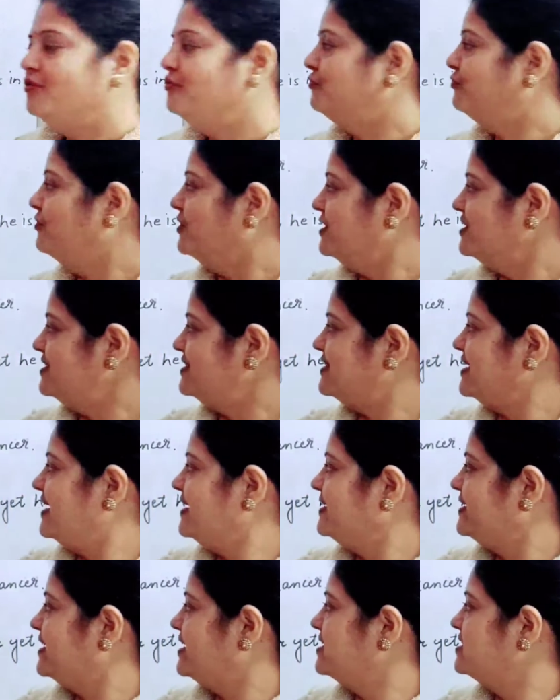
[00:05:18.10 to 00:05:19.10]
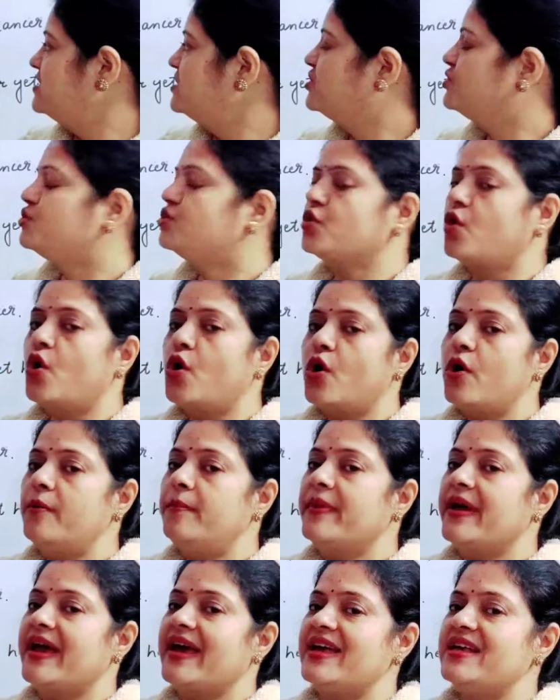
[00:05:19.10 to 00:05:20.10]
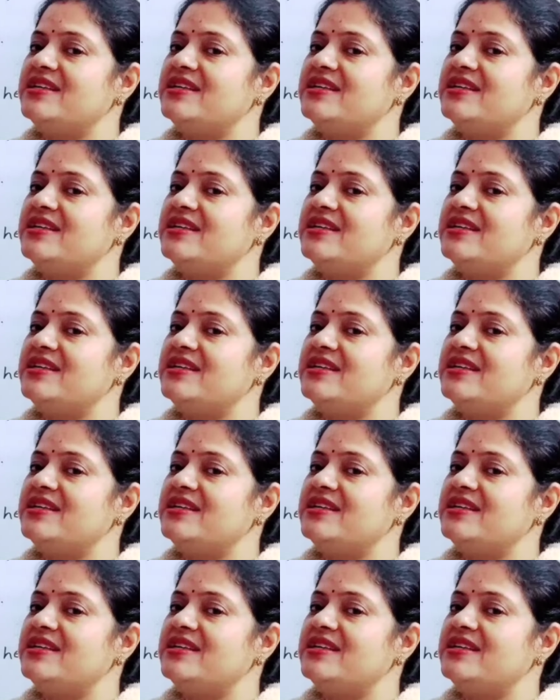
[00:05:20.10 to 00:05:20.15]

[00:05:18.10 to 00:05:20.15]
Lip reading: First sentence, Tom